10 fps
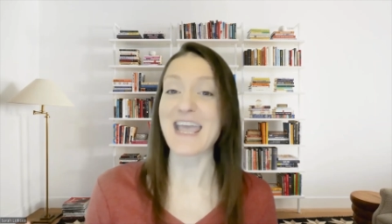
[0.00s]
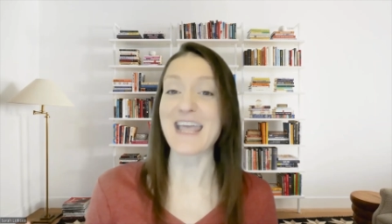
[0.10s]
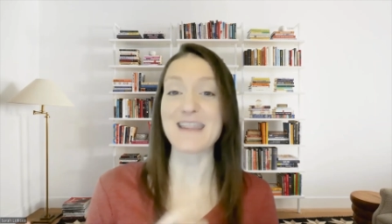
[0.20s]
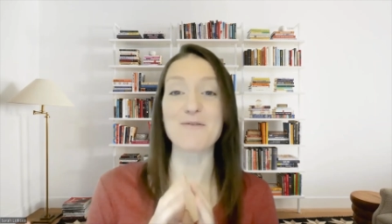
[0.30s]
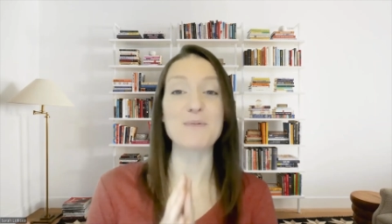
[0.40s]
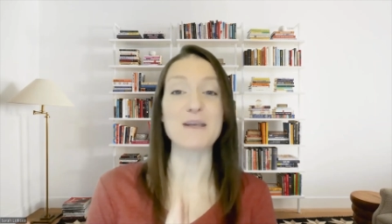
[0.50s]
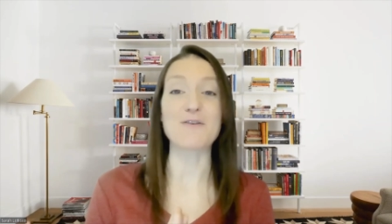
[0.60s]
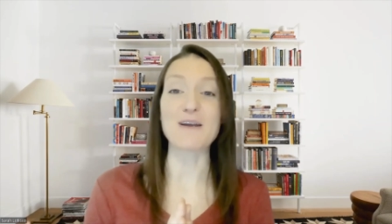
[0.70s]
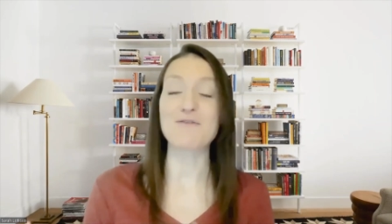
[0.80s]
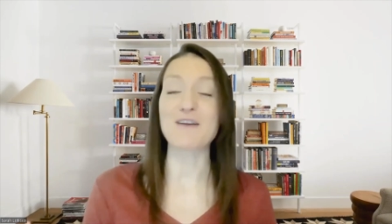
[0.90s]
And that would be a
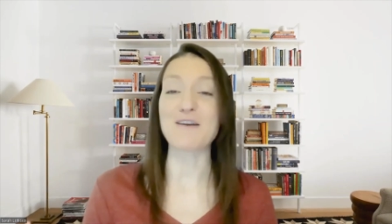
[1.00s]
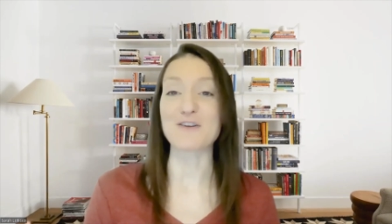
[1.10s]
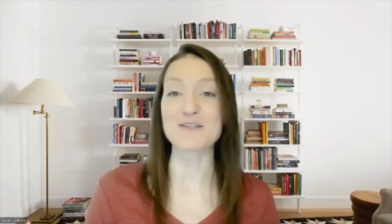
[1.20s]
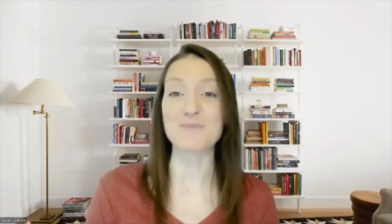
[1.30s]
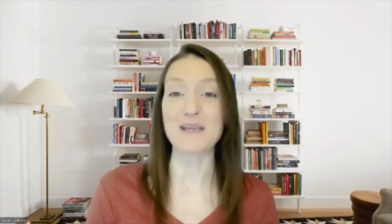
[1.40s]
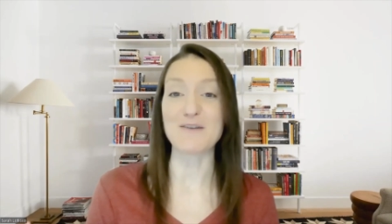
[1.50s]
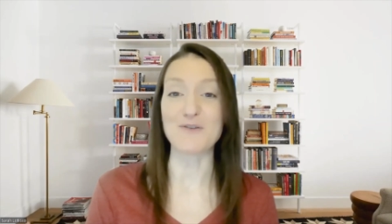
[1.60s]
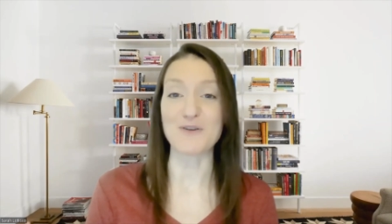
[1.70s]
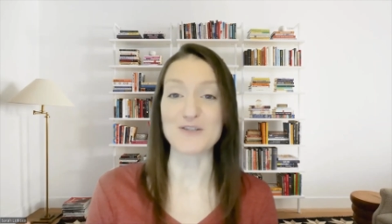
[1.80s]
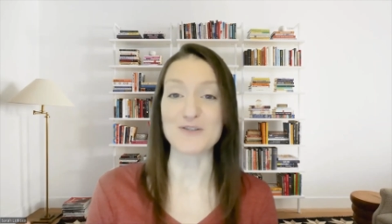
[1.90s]
great favor to me if
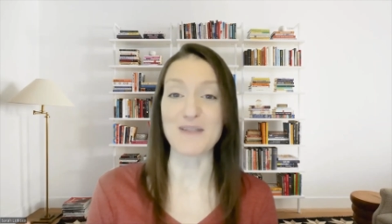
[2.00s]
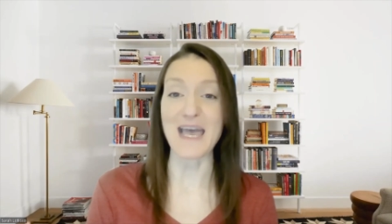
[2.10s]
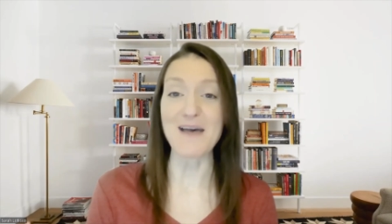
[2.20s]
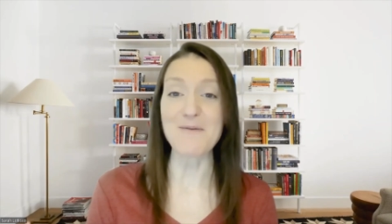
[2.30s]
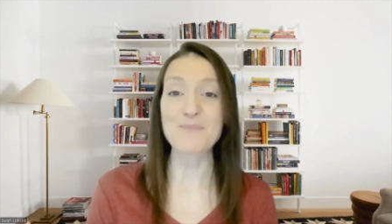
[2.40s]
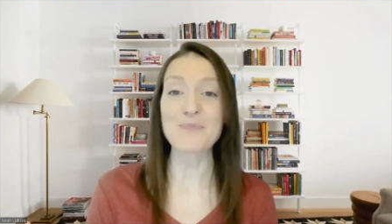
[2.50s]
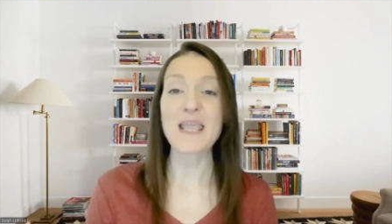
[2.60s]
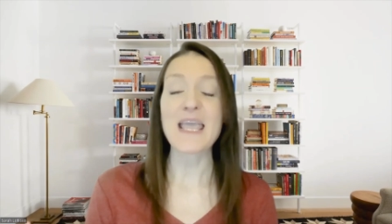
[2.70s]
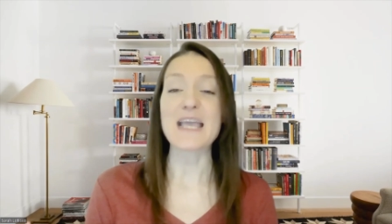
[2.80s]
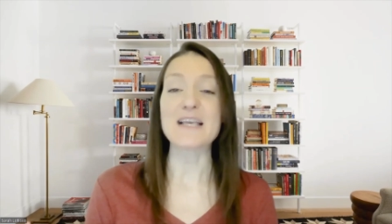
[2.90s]
you could do that
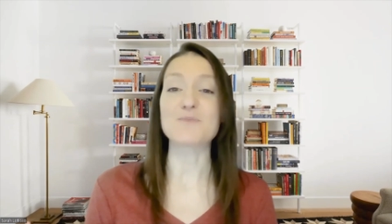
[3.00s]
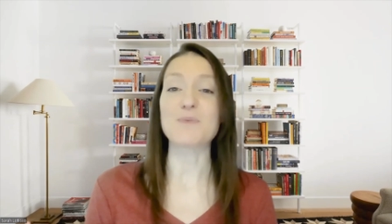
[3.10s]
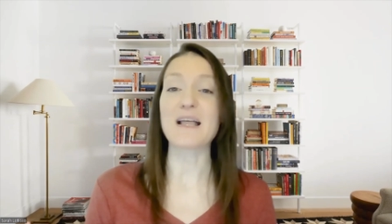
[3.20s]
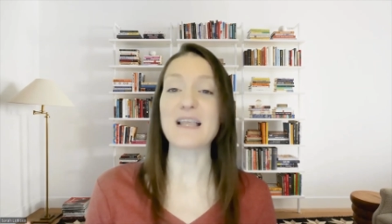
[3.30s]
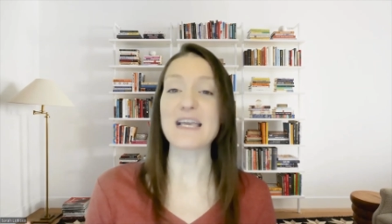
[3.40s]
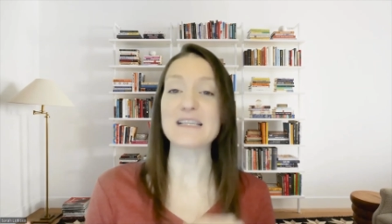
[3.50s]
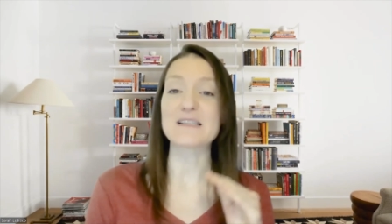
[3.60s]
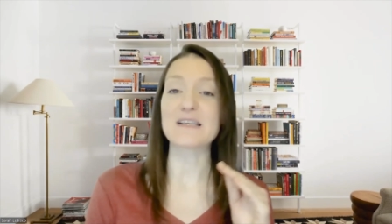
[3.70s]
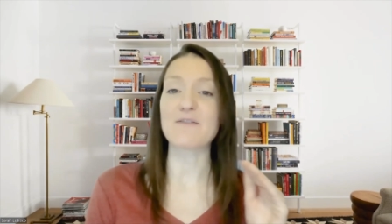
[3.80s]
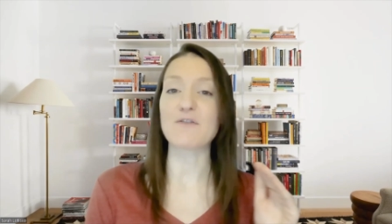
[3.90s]
as well
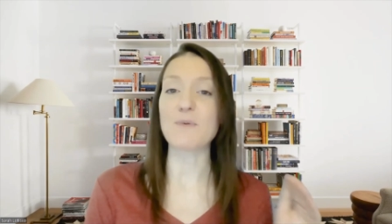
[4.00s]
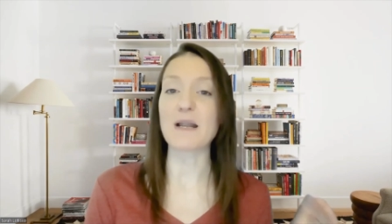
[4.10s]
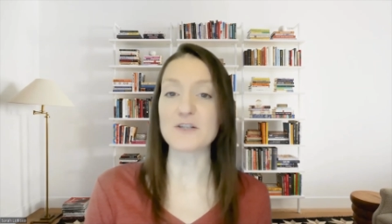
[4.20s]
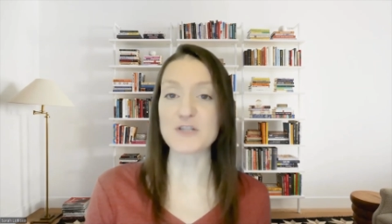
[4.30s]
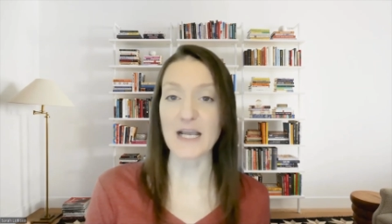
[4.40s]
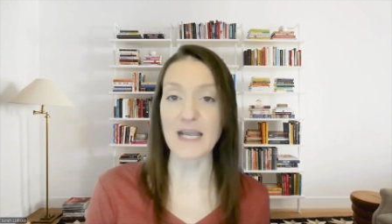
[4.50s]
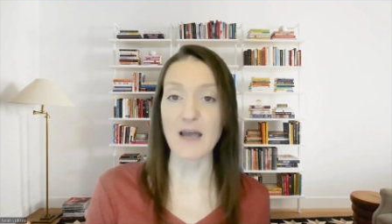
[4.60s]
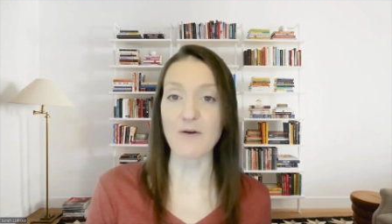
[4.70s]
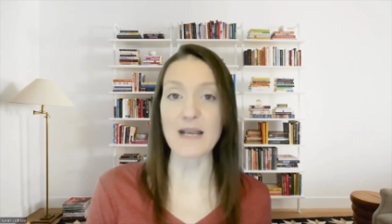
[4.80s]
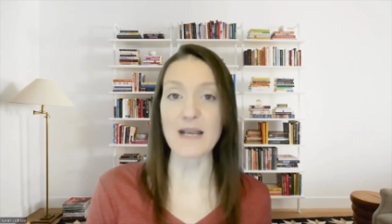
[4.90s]
as if you want to check
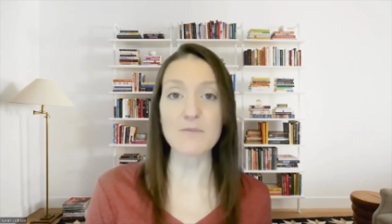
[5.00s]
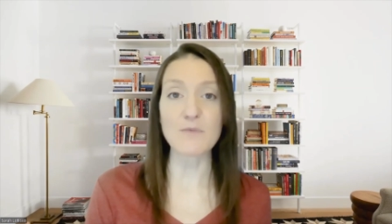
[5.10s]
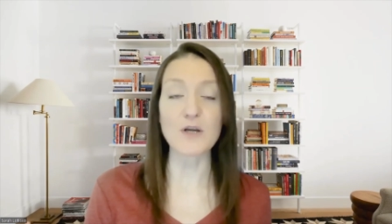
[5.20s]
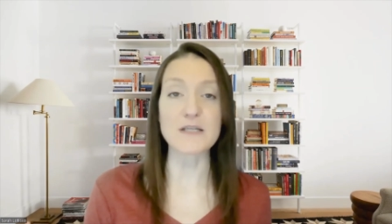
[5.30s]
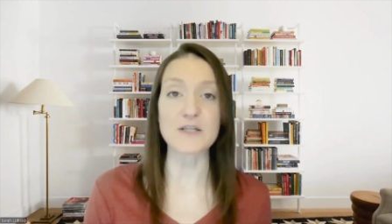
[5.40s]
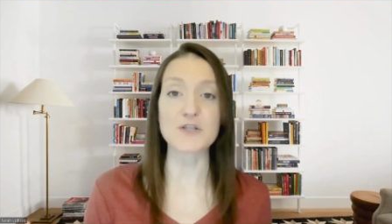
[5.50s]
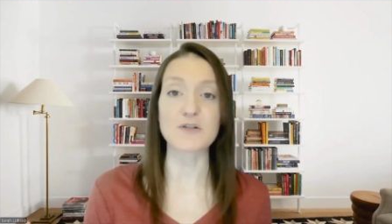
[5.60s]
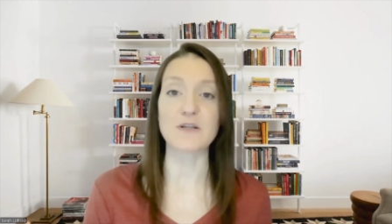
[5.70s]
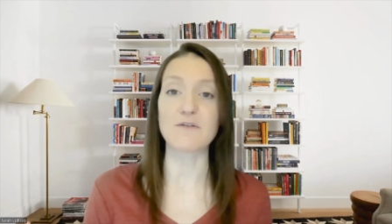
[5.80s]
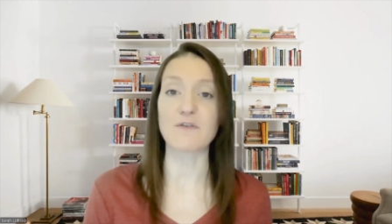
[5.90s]
out any more
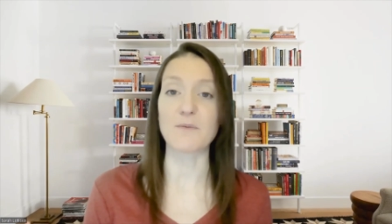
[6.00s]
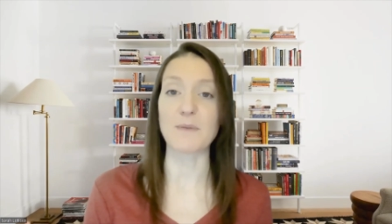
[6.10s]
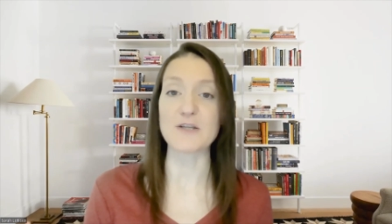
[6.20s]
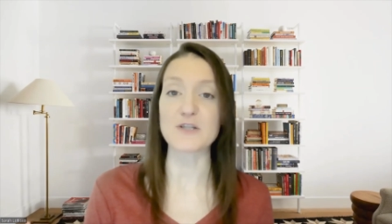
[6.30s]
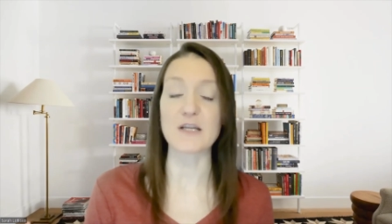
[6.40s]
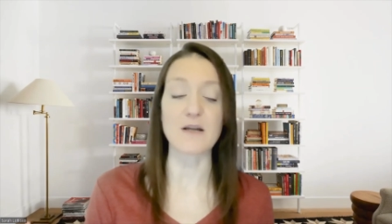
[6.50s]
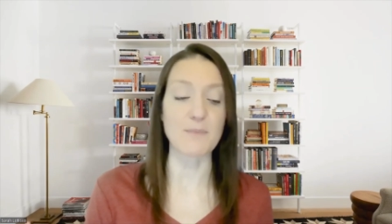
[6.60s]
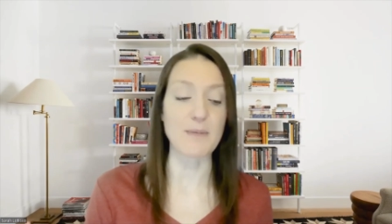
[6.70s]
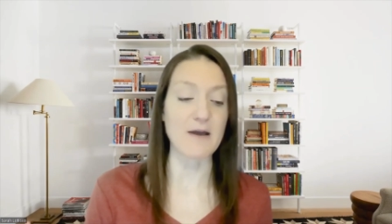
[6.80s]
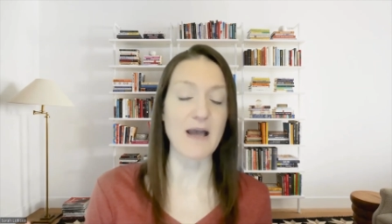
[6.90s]
additional information
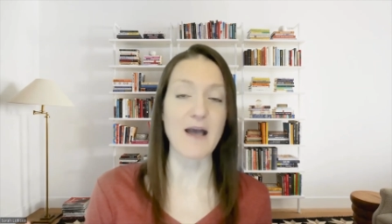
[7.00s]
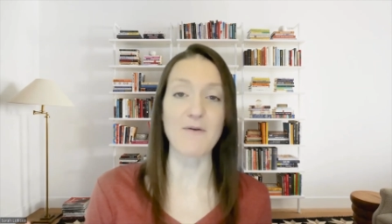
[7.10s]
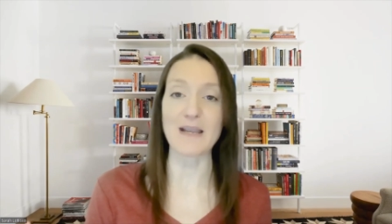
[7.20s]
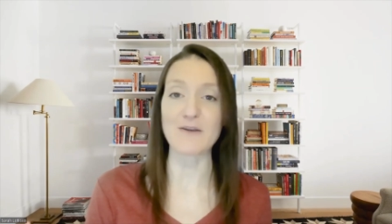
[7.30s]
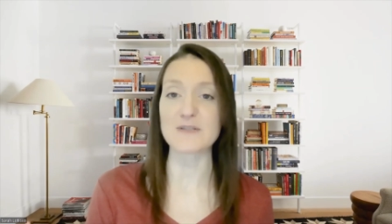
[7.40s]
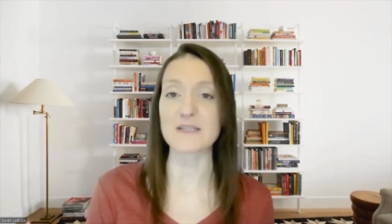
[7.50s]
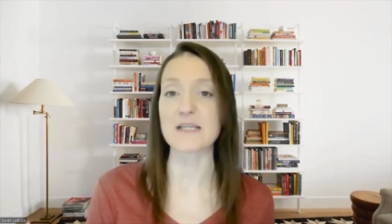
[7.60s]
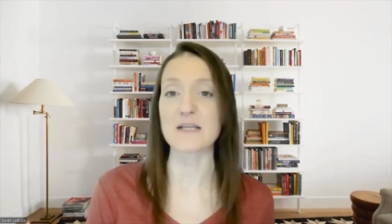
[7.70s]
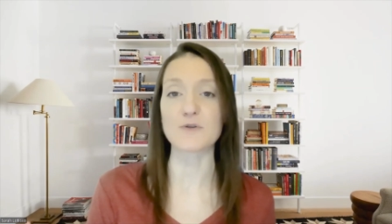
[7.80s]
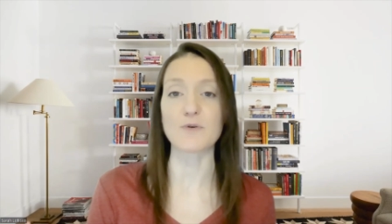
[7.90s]
about how I use
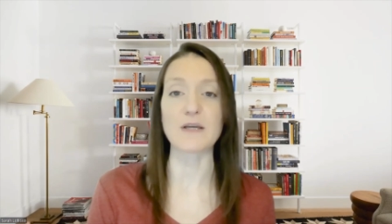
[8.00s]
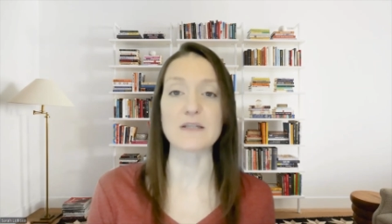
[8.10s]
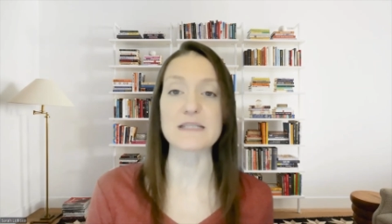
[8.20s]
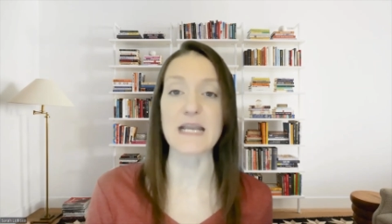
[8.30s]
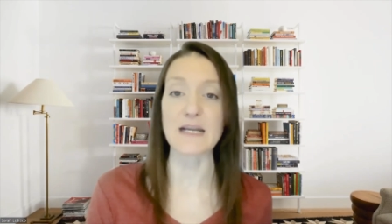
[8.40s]
essential oils,